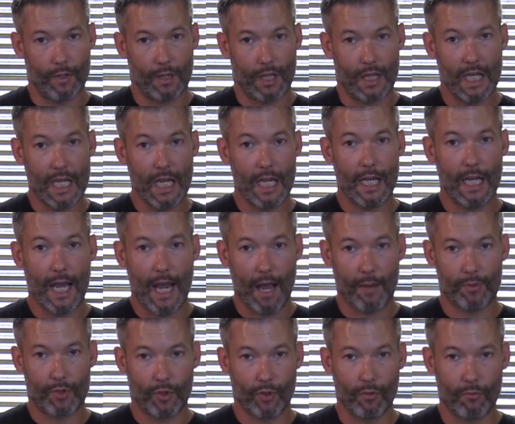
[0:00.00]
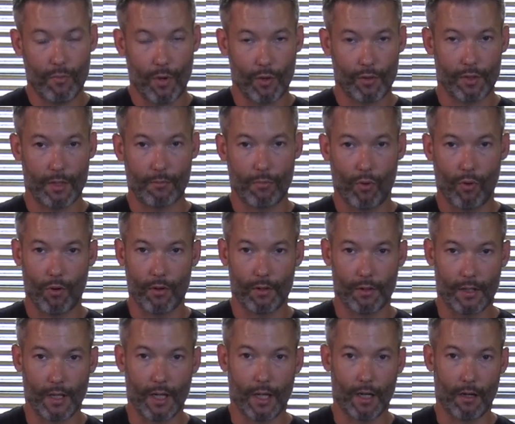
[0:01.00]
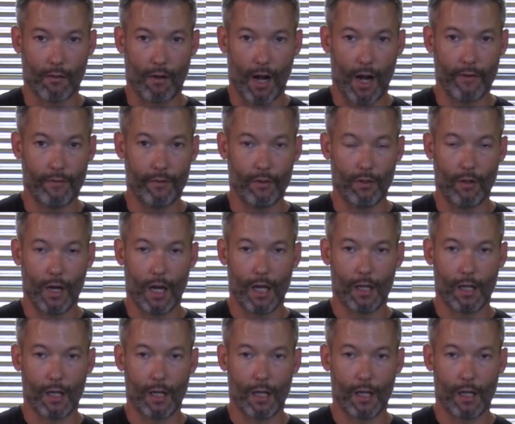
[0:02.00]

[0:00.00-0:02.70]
the absolute most important thing in a rifle.